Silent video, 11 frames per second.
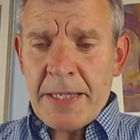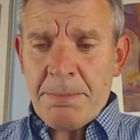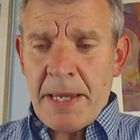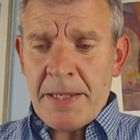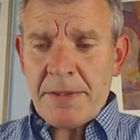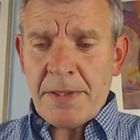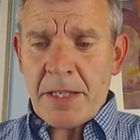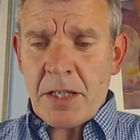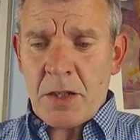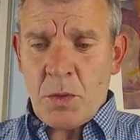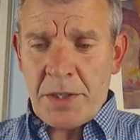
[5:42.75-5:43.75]

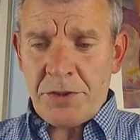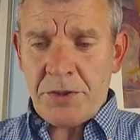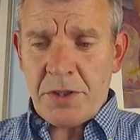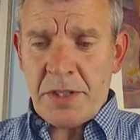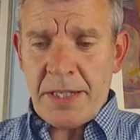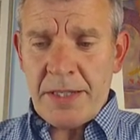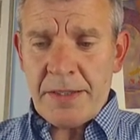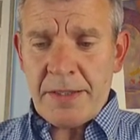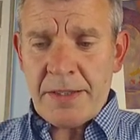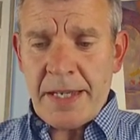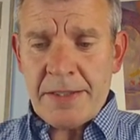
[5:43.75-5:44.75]
basic question
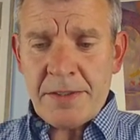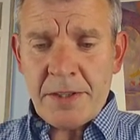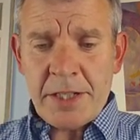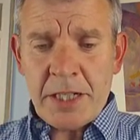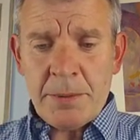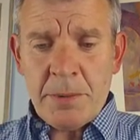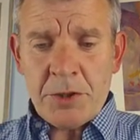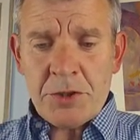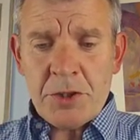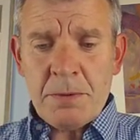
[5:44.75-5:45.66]
in circular motion,